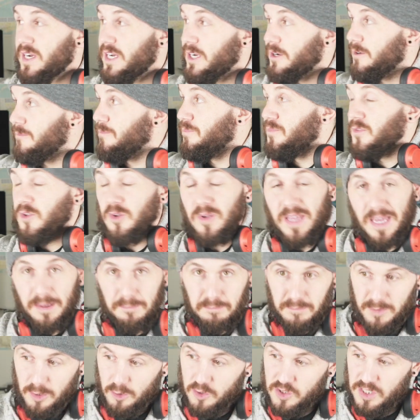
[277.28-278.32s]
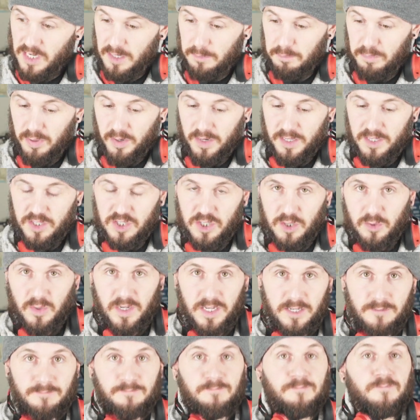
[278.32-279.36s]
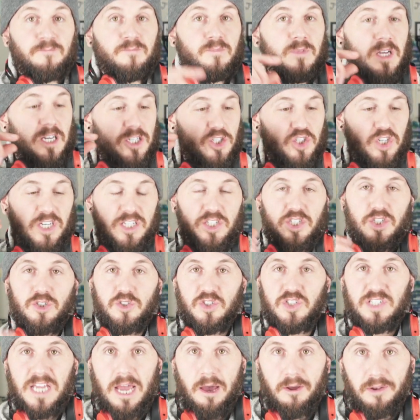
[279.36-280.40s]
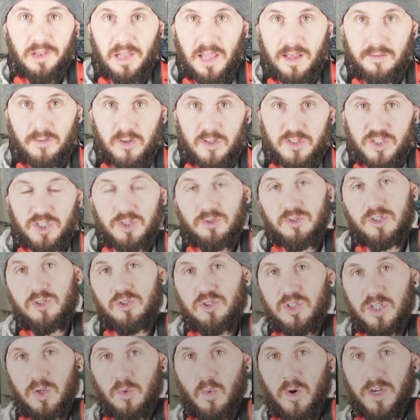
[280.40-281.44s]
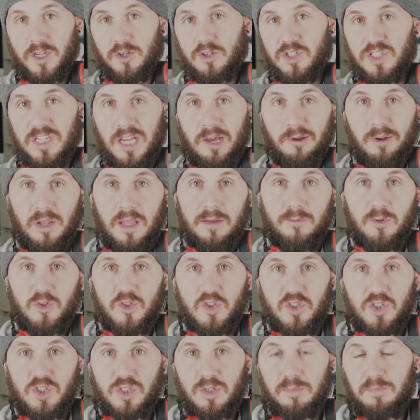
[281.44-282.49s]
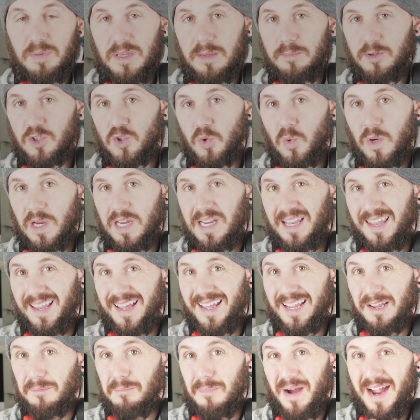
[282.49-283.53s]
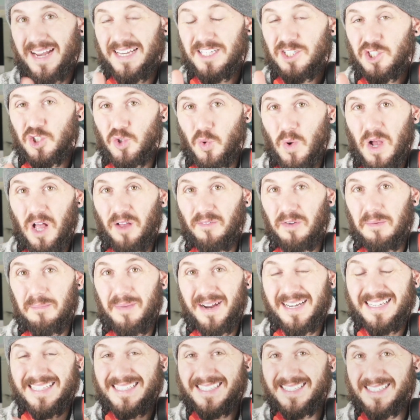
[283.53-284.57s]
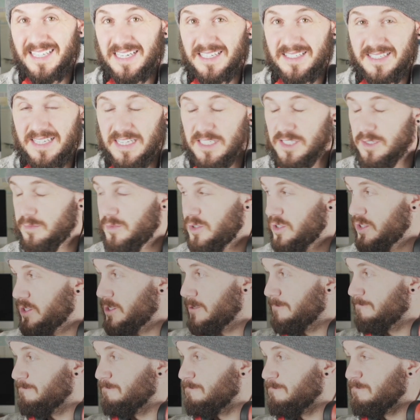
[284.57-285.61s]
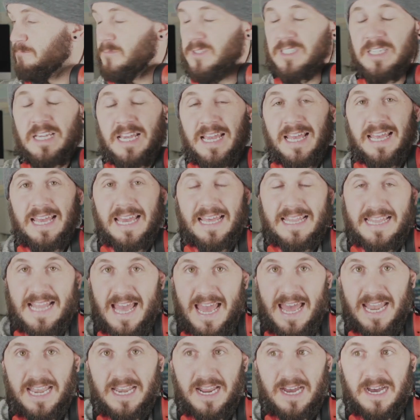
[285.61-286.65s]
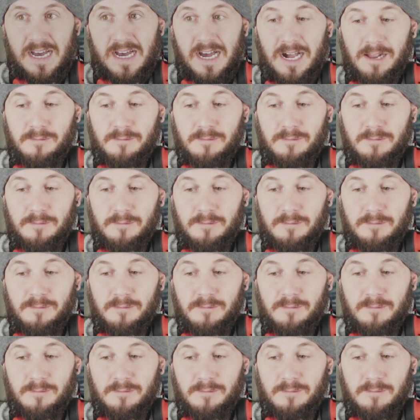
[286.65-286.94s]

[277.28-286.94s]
round, you get music, put it to it. Adjust your sound levels. You usually want your sound levels to be between like -12 and -6 decibels. And then